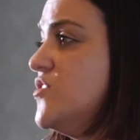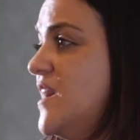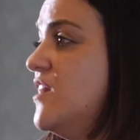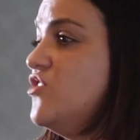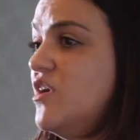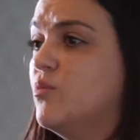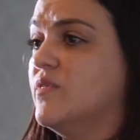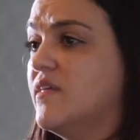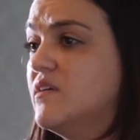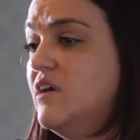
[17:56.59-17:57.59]
start sharing
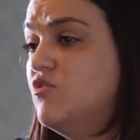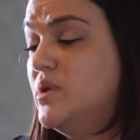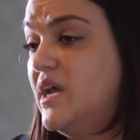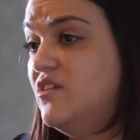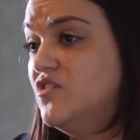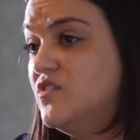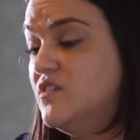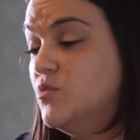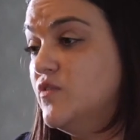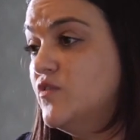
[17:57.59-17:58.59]
with other government
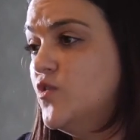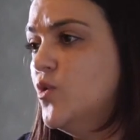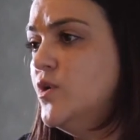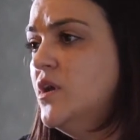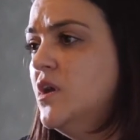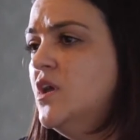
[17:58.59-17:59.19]
agencies moving forward.